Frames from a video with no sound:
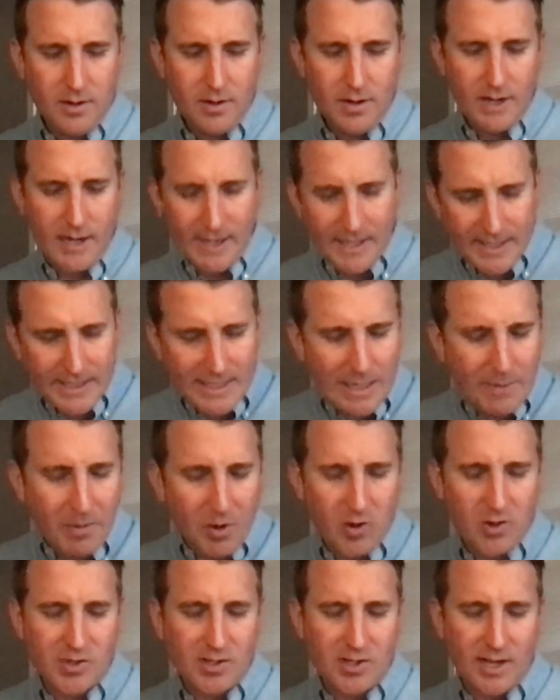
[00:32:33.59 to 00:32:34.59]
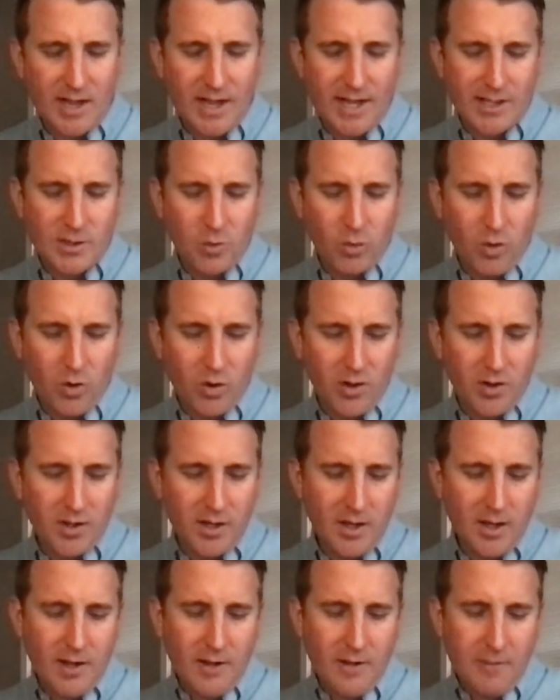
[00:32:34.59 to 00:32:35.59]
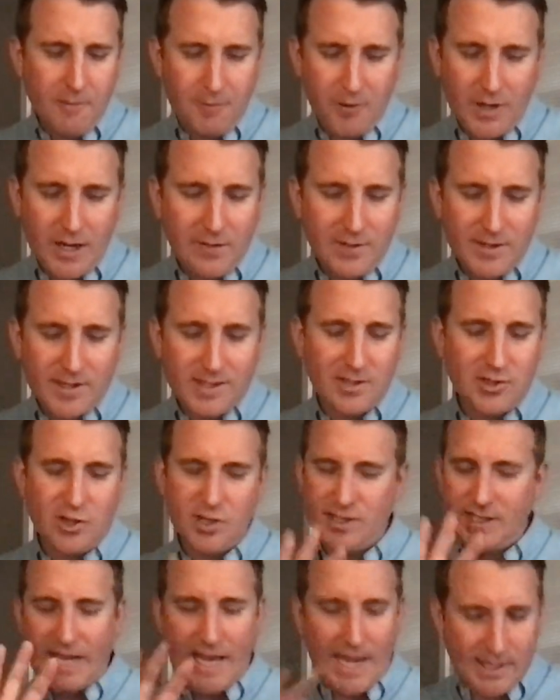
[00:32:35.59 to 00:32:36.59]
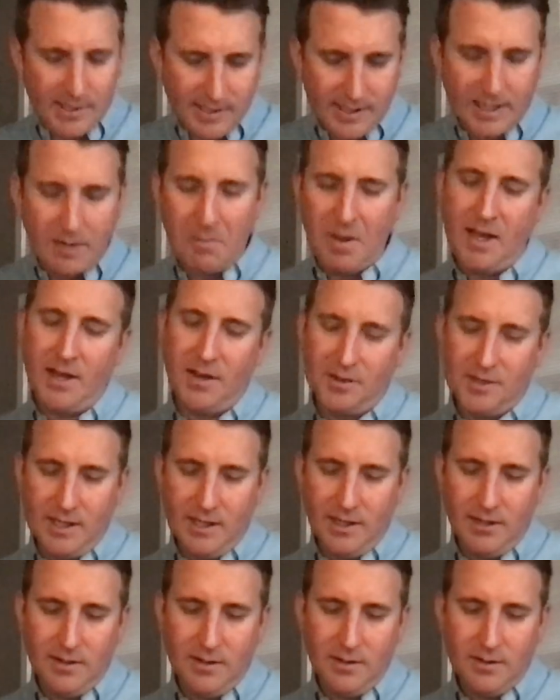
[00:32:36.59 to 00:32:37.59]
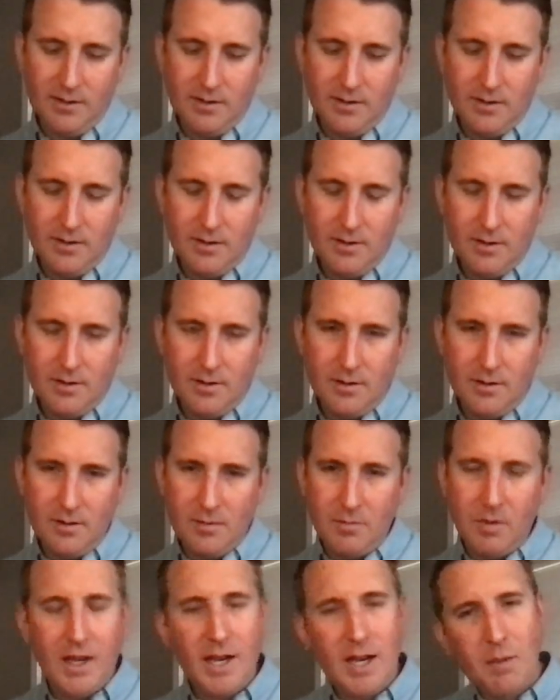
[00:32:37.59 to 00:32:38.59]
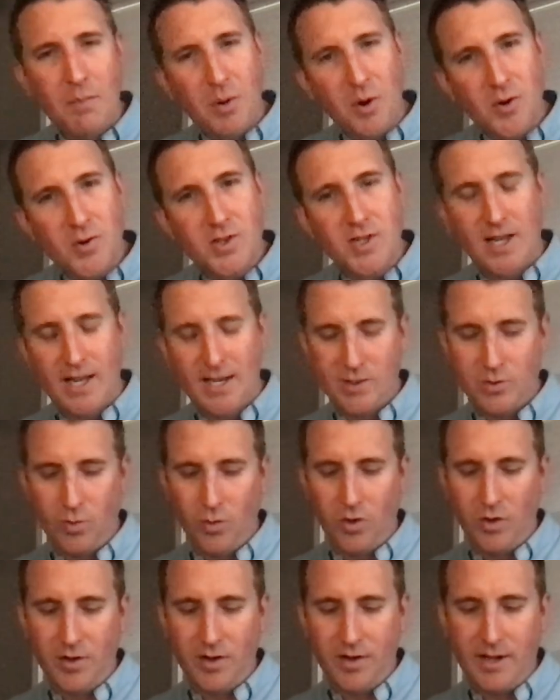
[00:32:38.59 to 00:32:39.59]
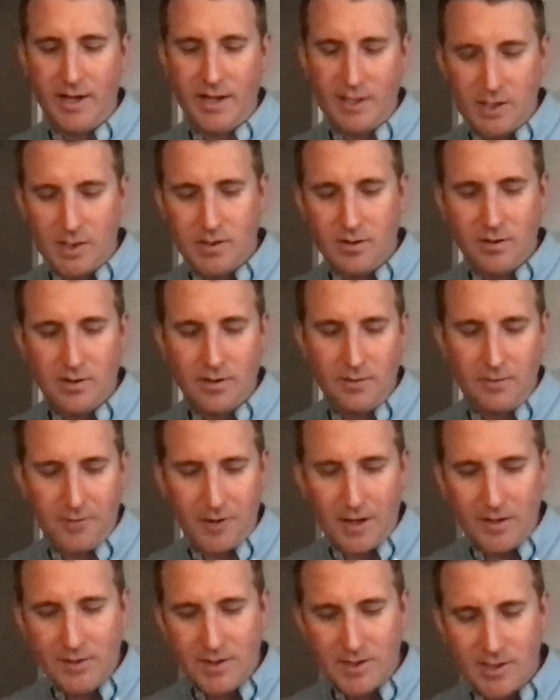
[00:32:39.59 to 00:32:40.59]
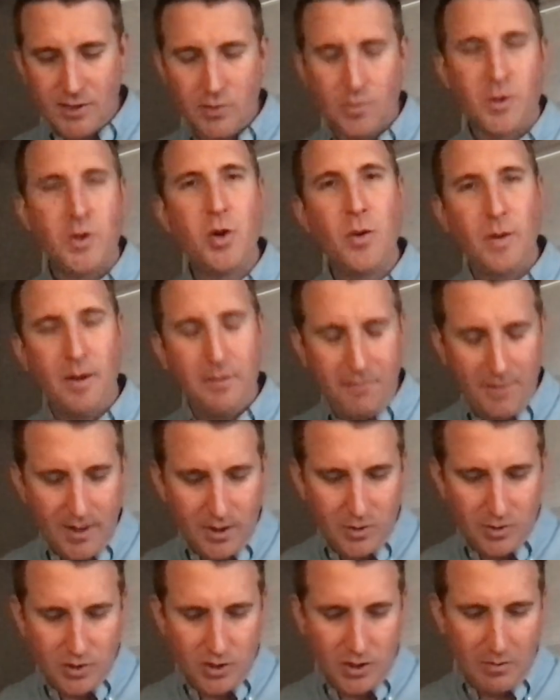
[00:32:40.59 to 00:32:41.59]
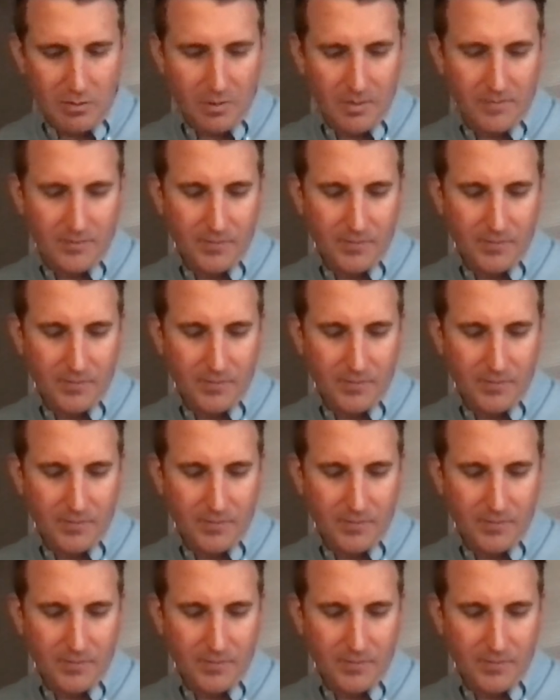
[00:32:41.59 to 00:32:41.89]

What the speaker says: In a depersonalized world, forgiveness is just canceling a penalty. But in a personalized world, forgiveness is renewing fellowship.